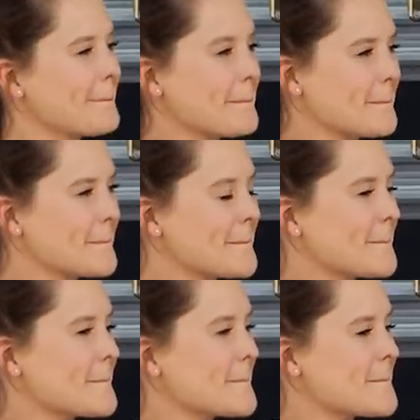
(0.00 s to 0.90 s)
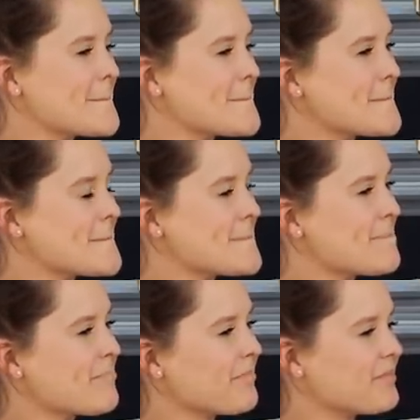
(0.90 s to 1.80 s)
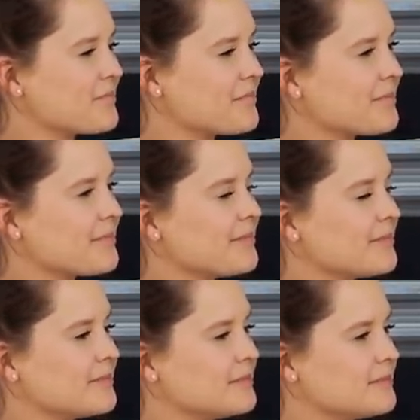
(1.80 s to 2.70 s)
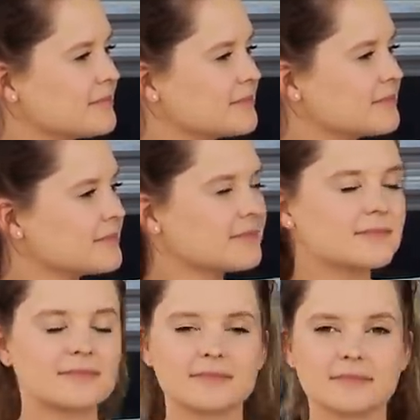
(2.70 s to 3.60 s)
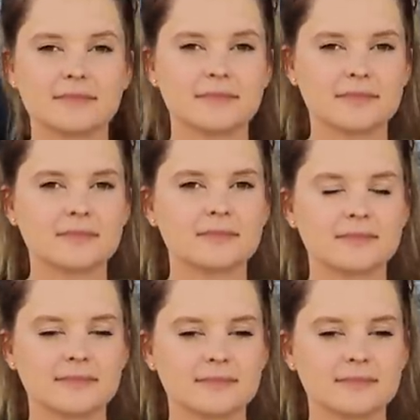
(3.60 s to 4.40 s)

(not speaking)